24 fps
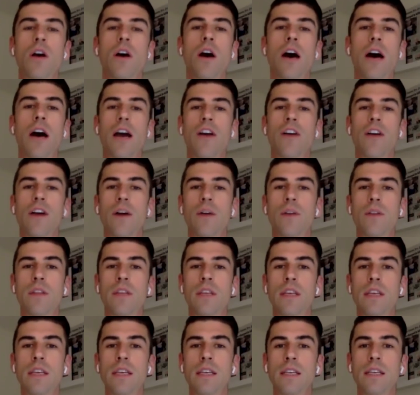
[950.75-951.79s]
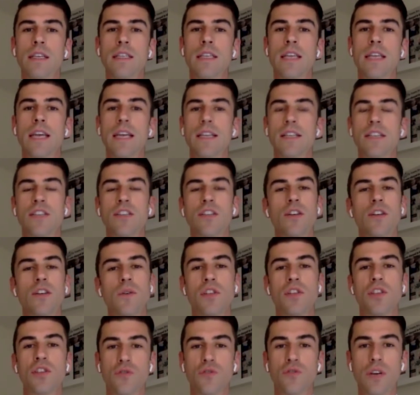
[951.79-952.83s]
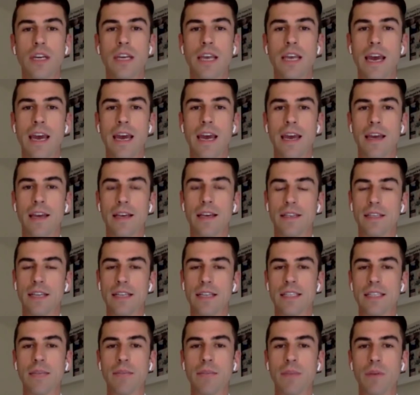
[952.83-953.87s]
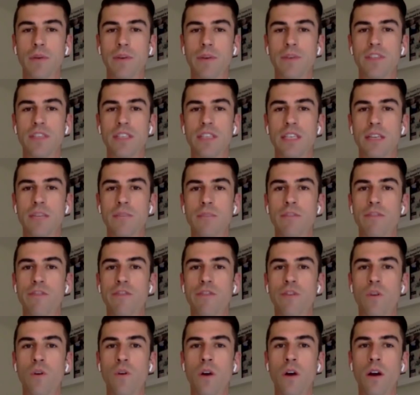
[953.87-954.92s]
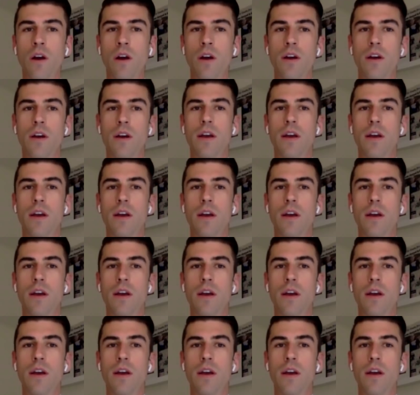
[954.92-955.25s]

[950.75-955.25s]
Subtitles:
hire out these hits to street gangs. That's something we've seen before.